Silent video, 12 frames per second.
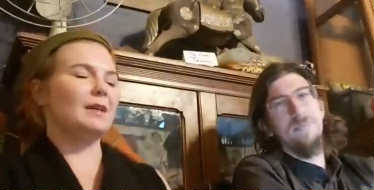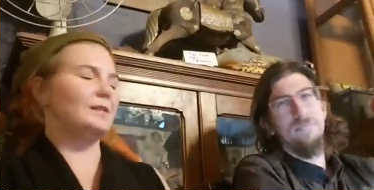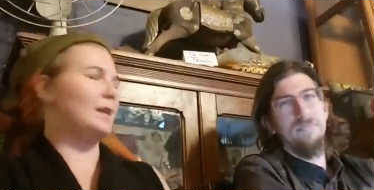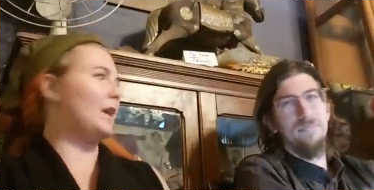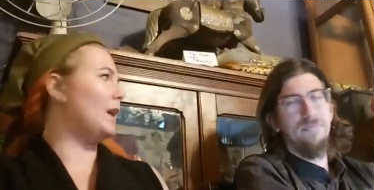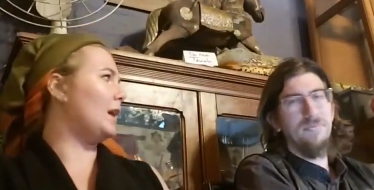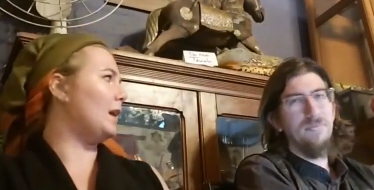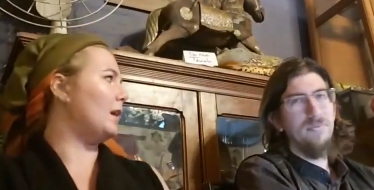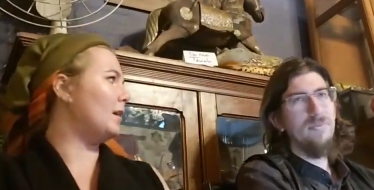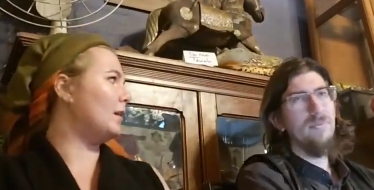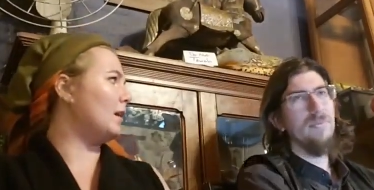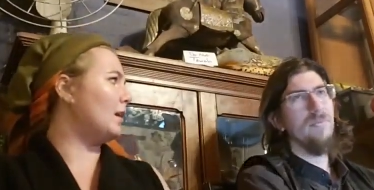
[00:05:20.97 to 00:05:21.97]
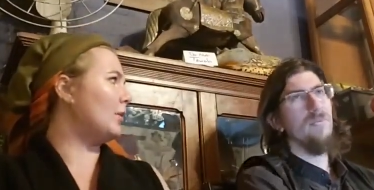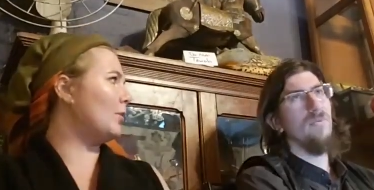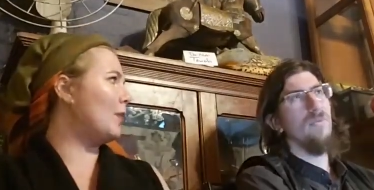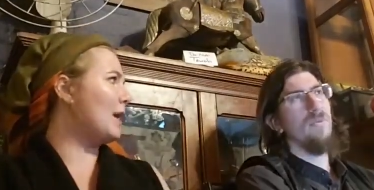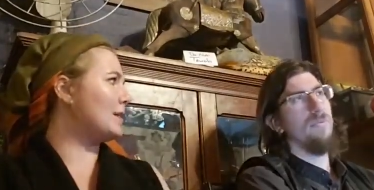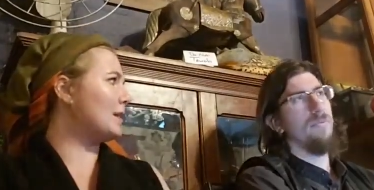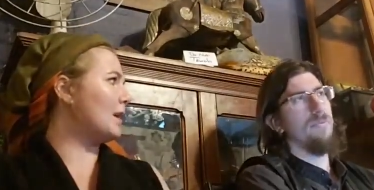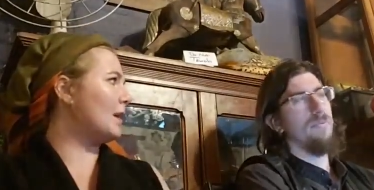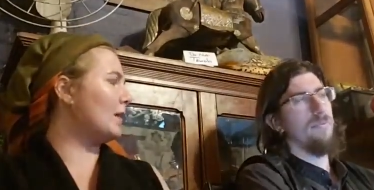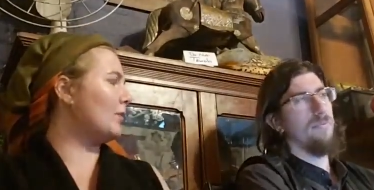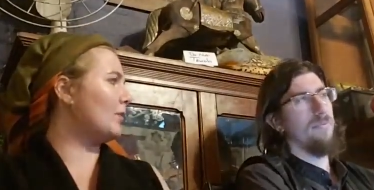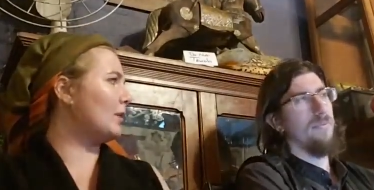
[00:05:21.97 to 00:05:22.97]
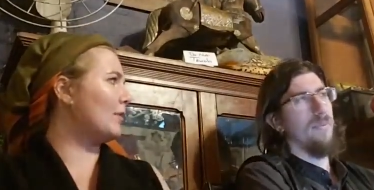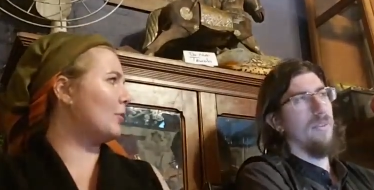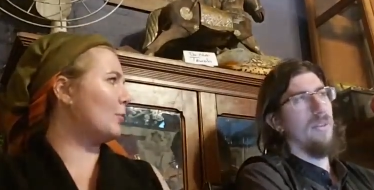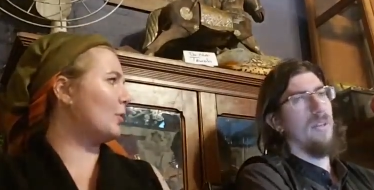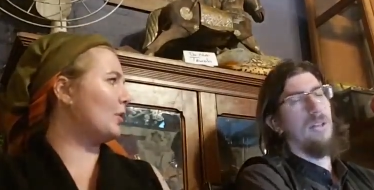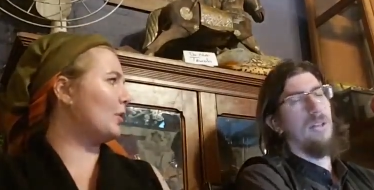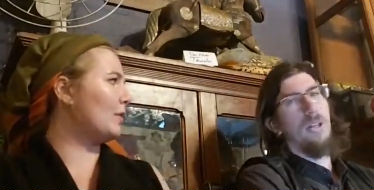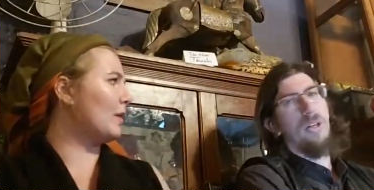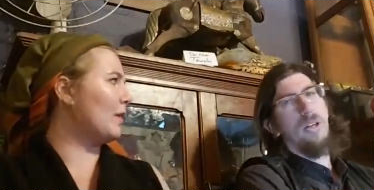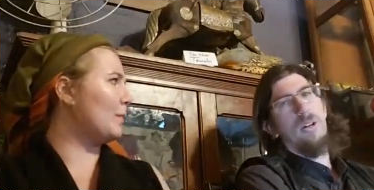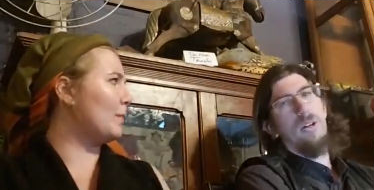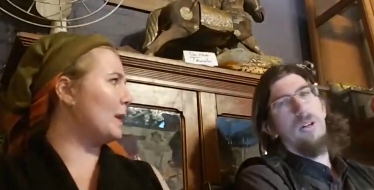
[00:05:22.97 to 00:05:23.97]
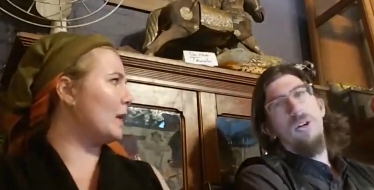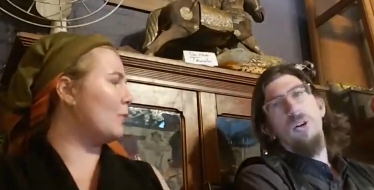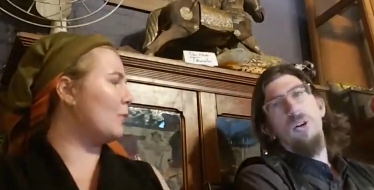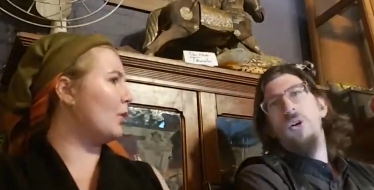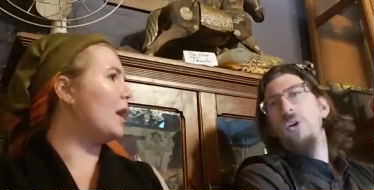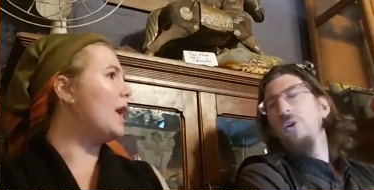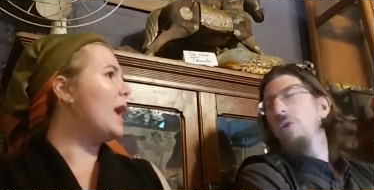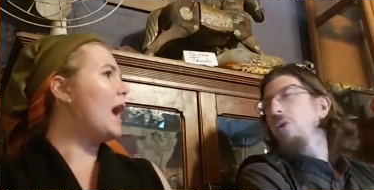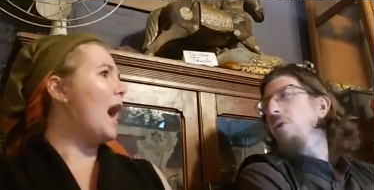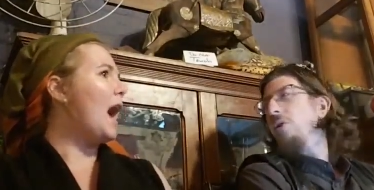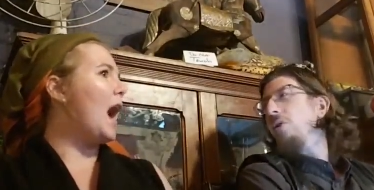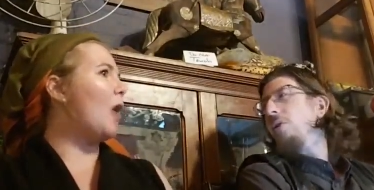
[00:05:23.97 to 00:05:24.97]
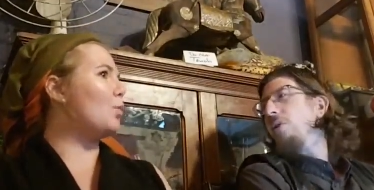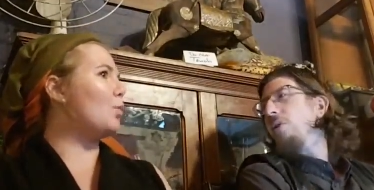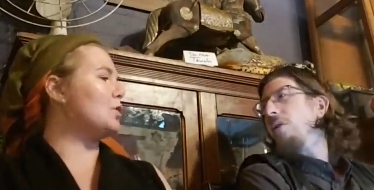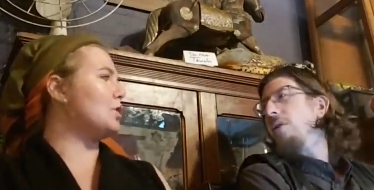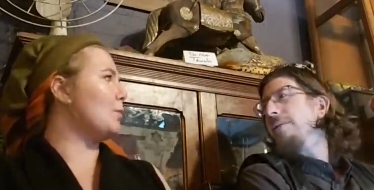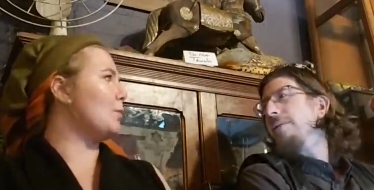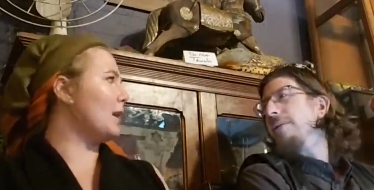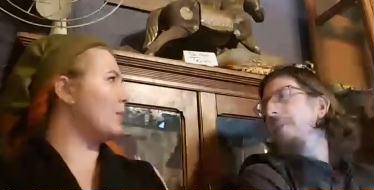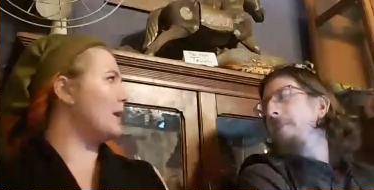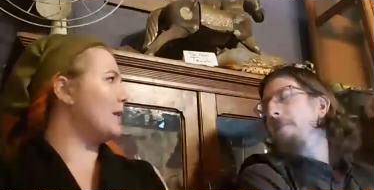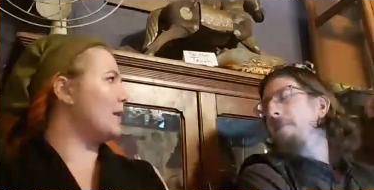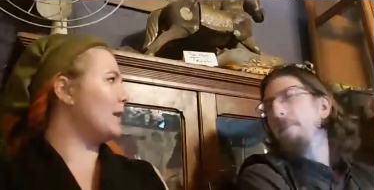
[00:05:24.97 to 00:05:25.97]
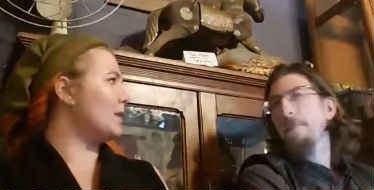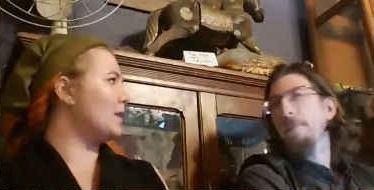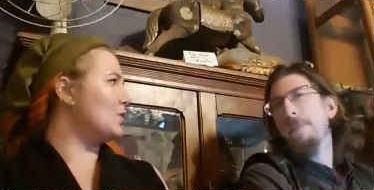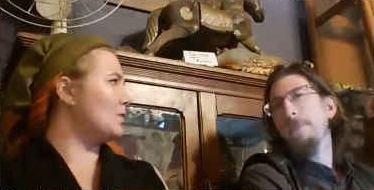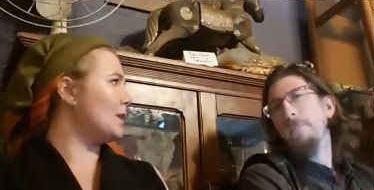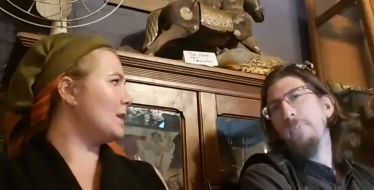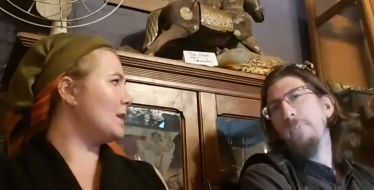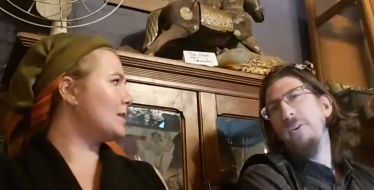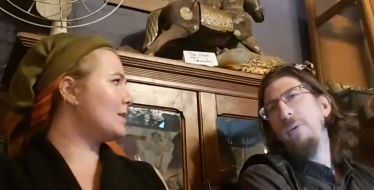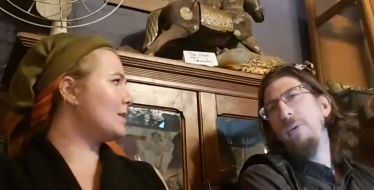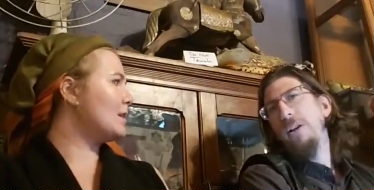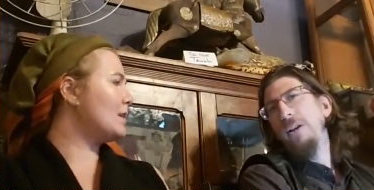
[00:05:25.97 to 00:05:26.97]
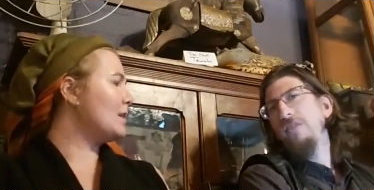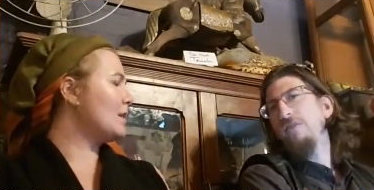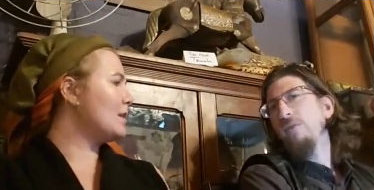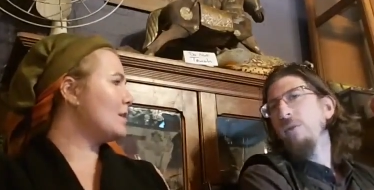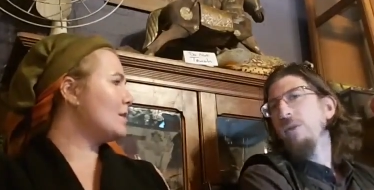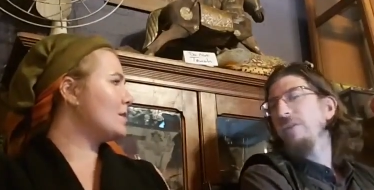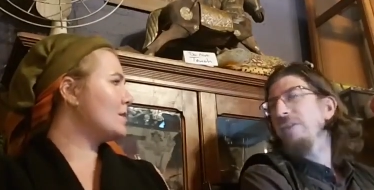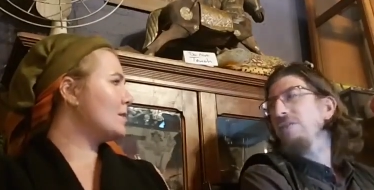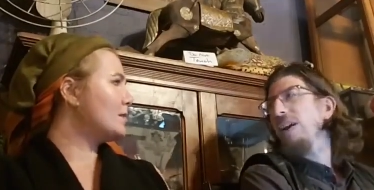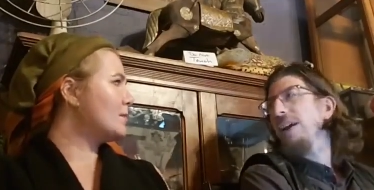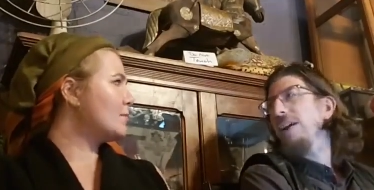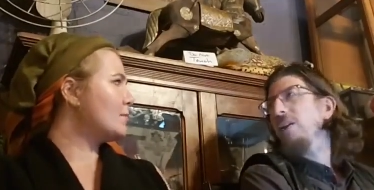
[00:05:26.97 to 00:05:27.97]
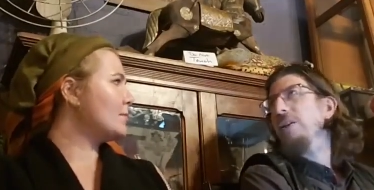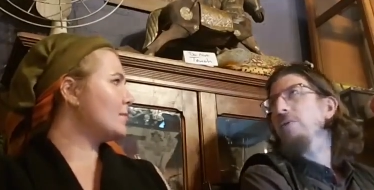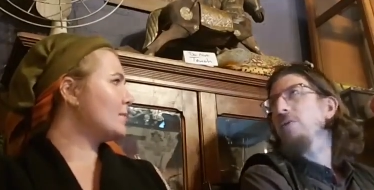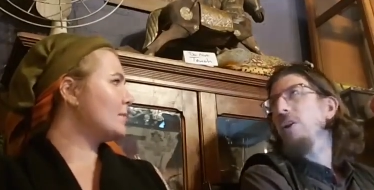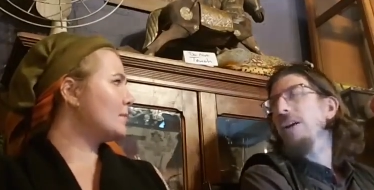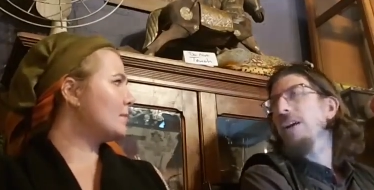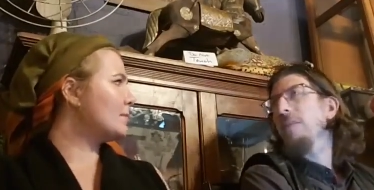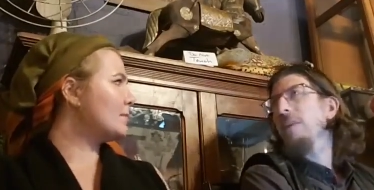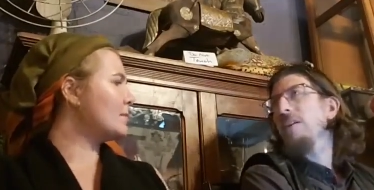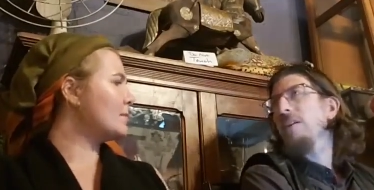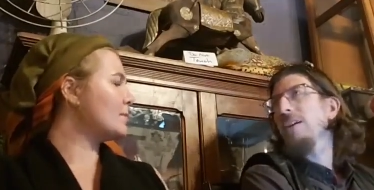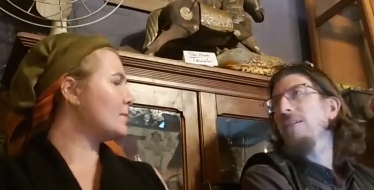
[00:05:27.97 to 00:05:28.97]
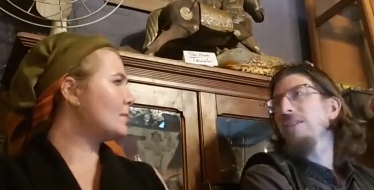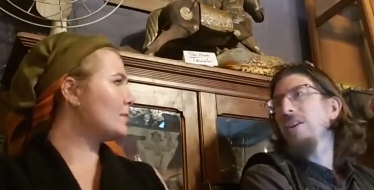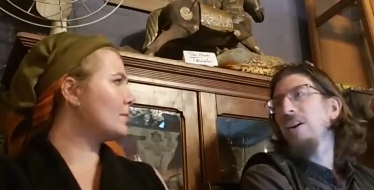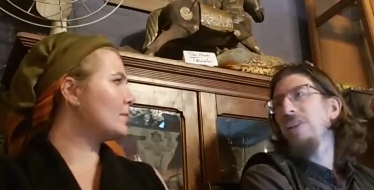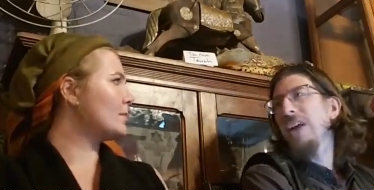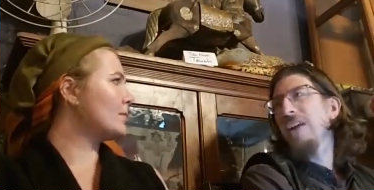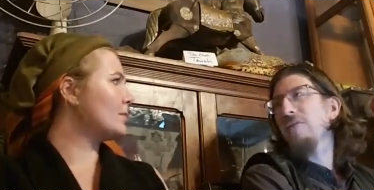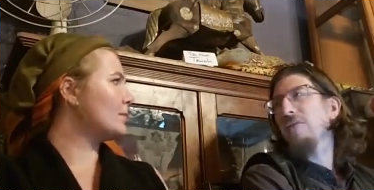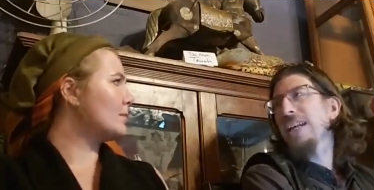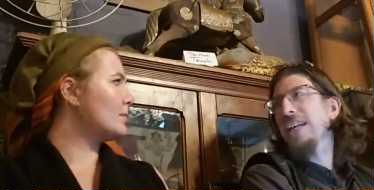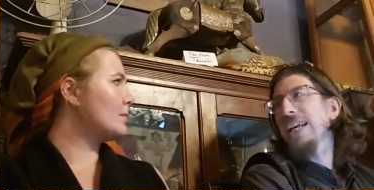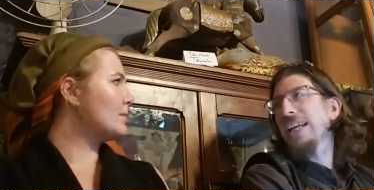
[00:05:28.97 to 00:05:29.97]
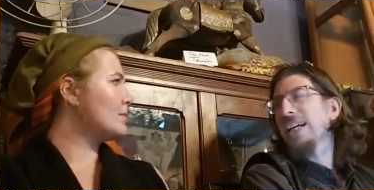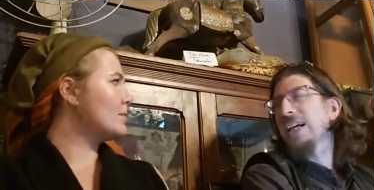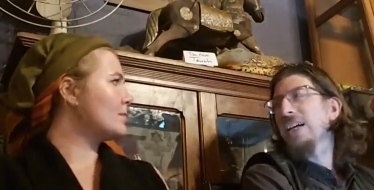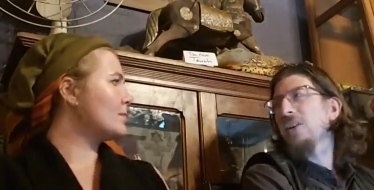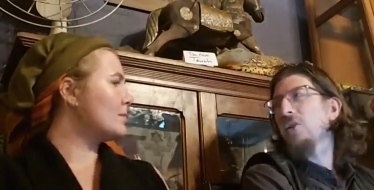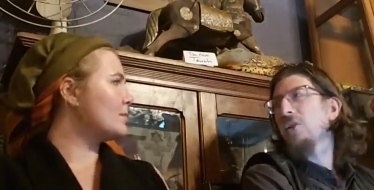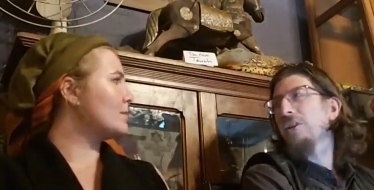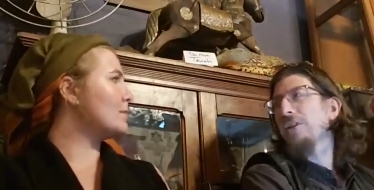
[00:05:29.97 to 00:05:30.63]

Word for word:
Speaker 1: as a you know as a cunning or clever worker and they've been like, well, how would you recommend that I do this? Well,
Speaker 2: and it sort of is a are you talking about cleansing off everyday yuck or are